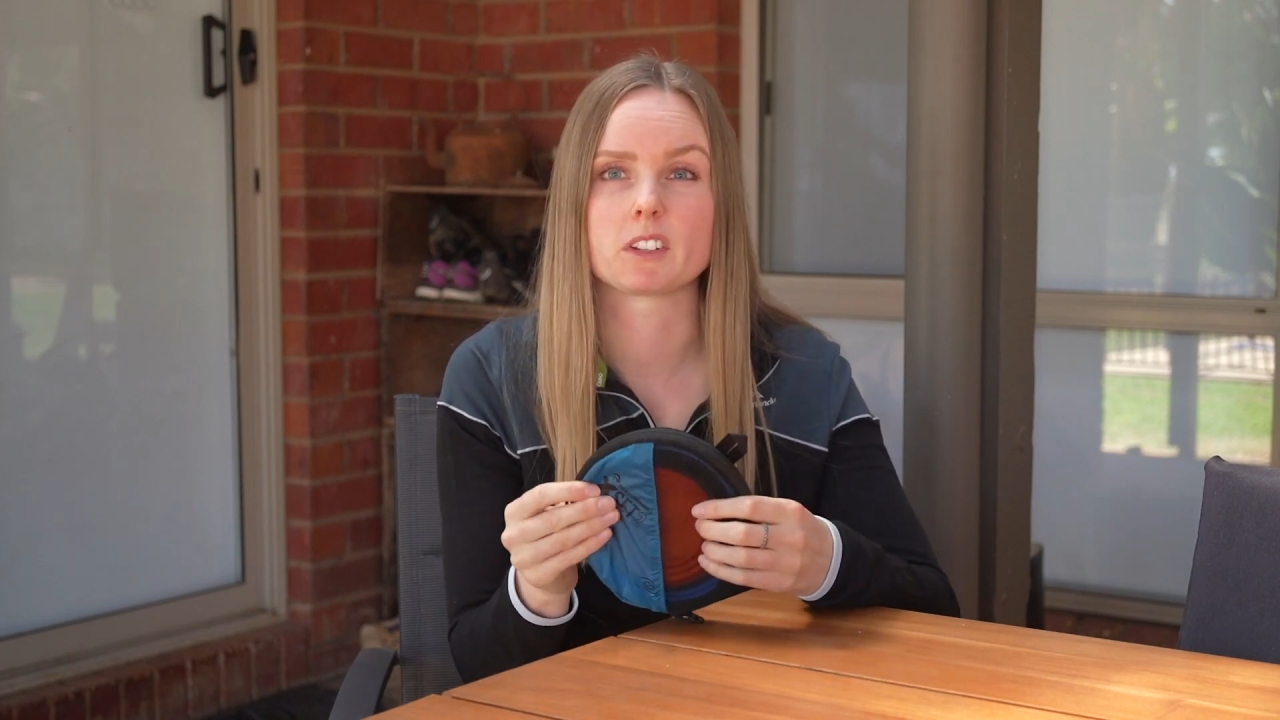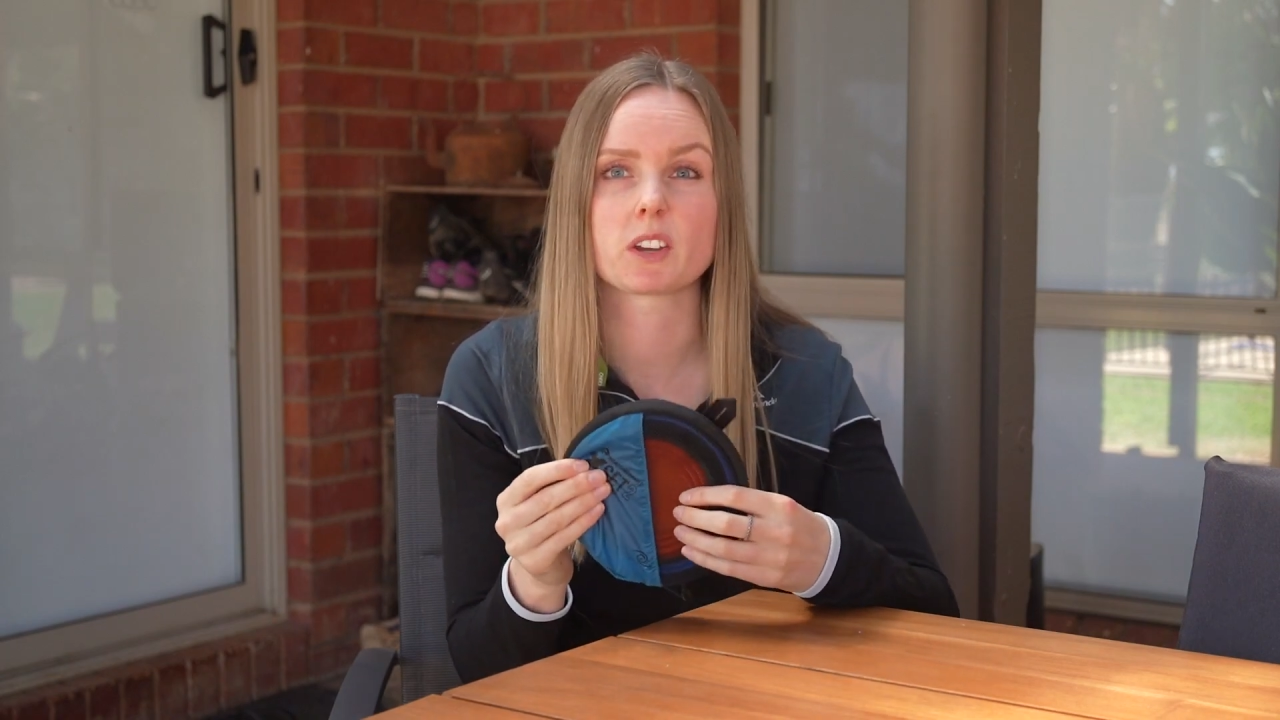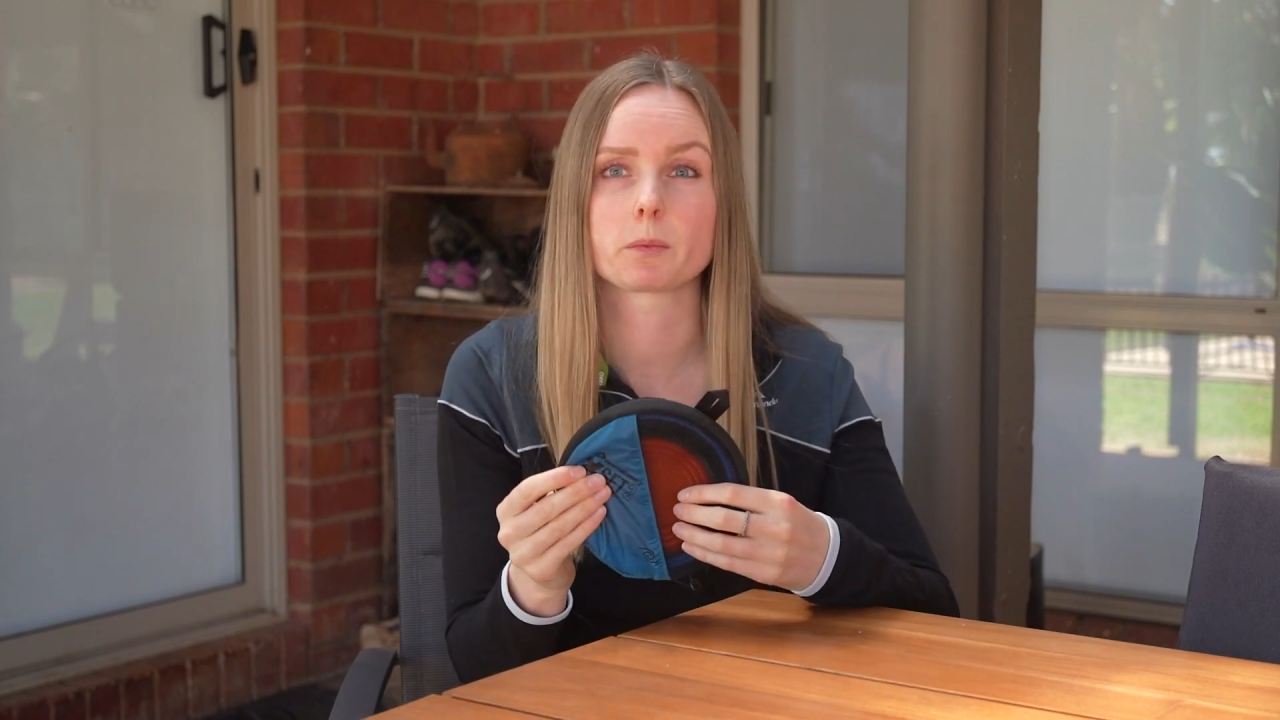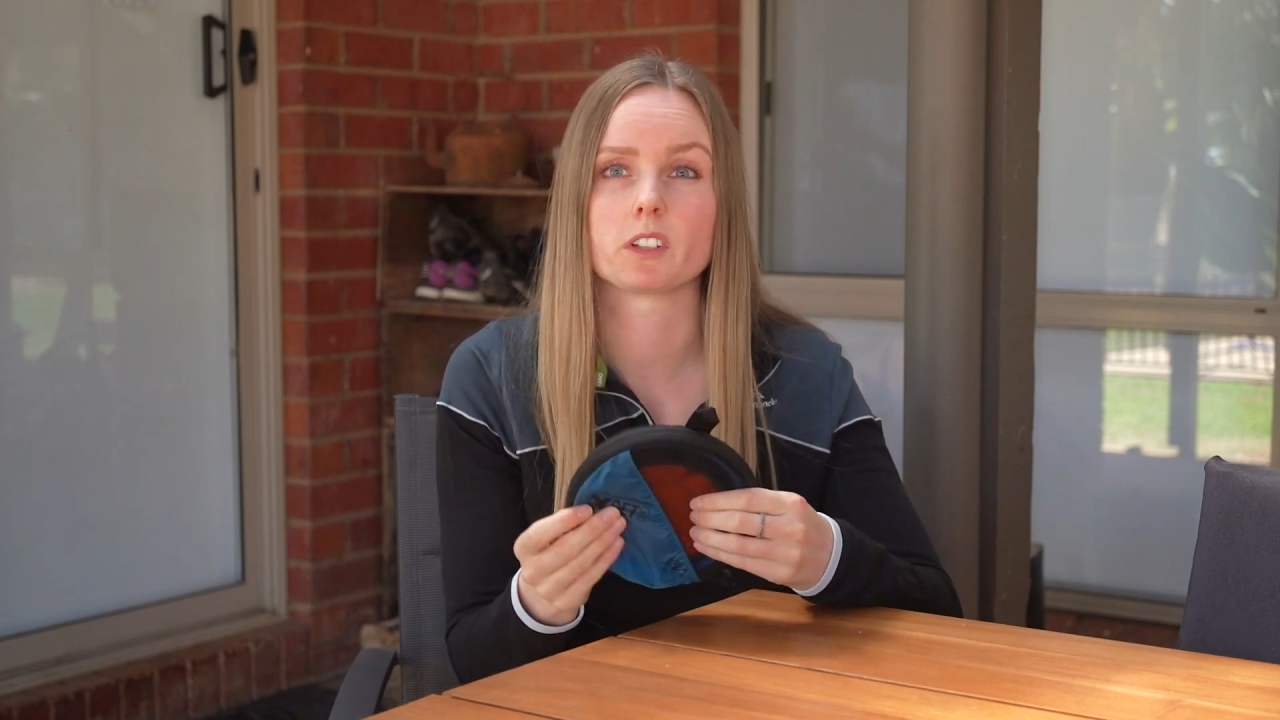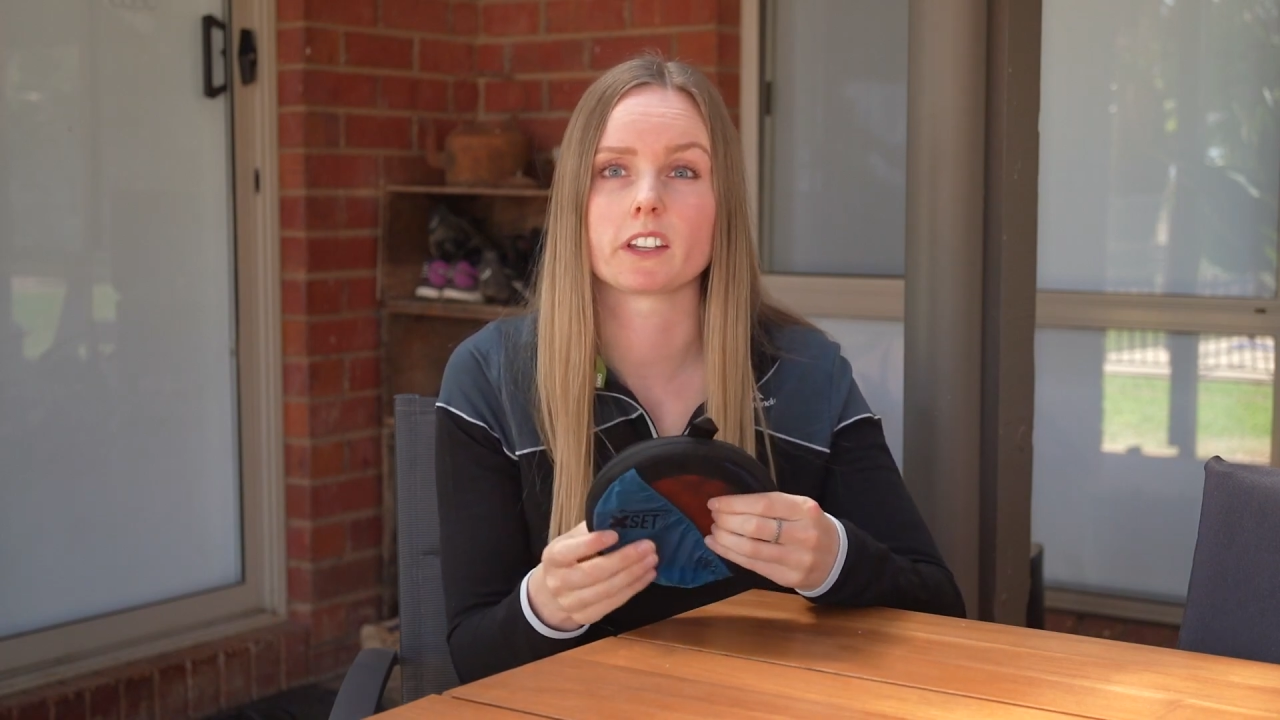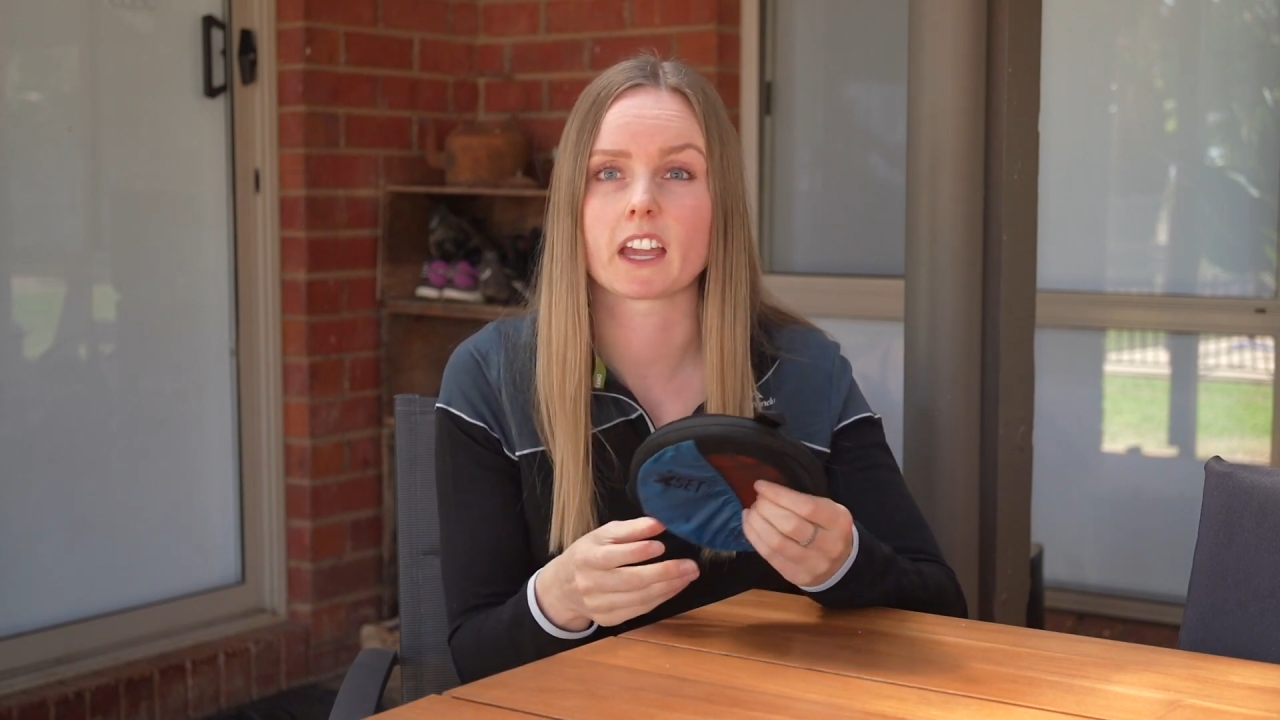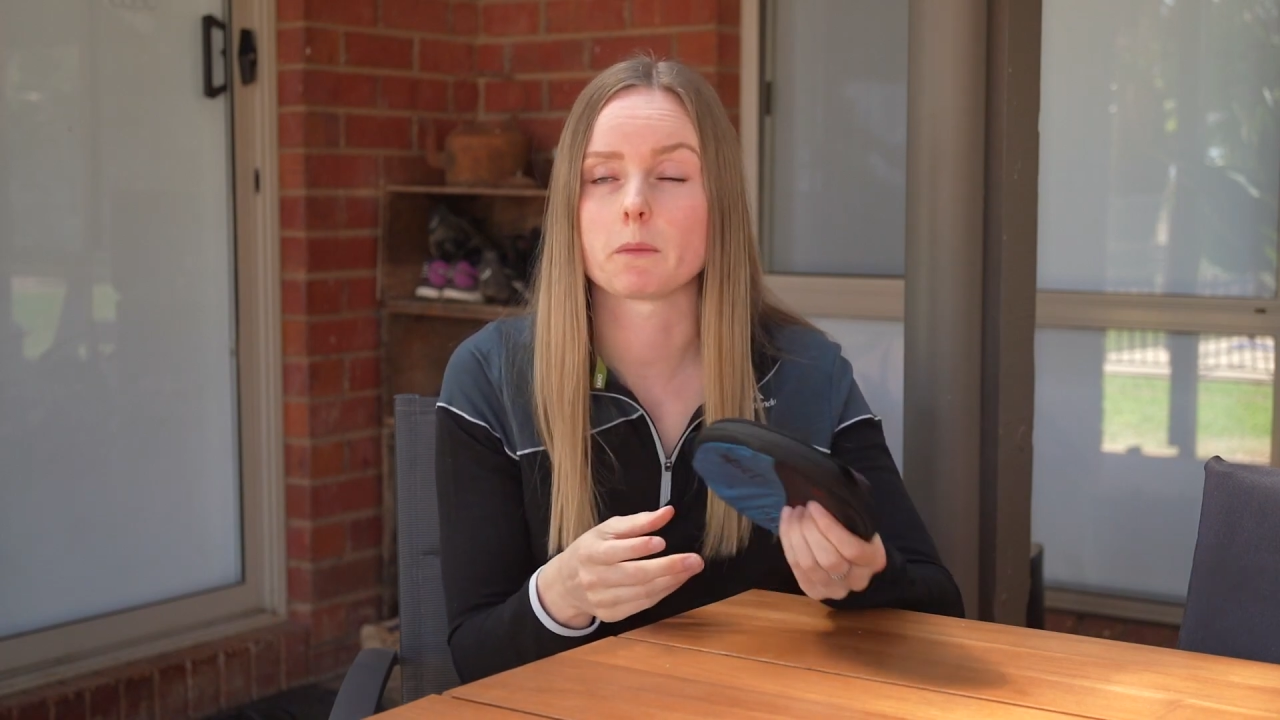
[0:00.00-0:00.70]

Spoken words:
be cheaper on like